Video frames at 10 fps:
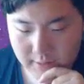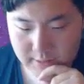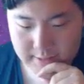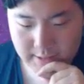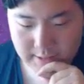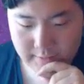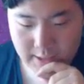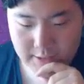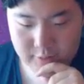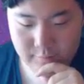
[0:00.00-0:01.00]
It's not the
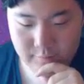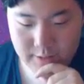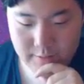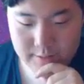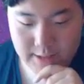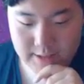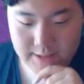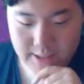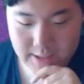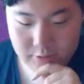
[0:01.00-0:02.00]
actual video. It's
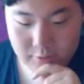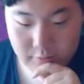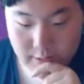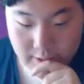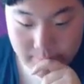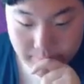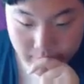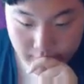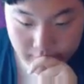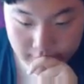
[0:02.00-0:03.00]
the actual game.
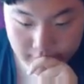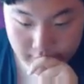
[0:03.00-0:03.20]
Okay